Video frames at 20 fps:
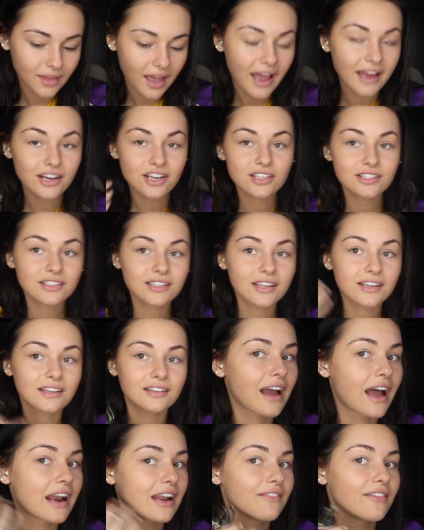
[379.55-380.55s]
I just
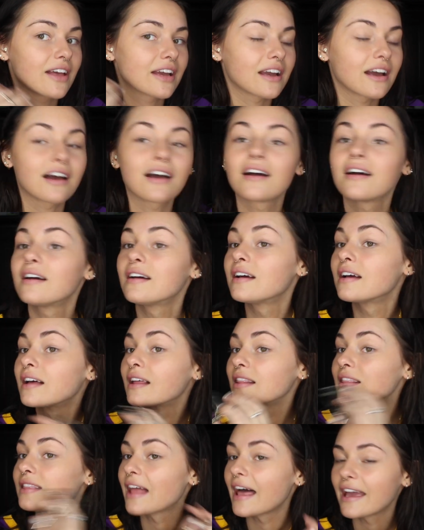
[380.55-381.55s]
did kind of like a
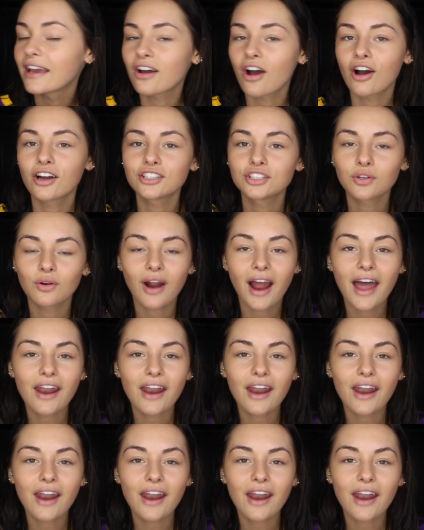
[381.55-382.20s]
like contour.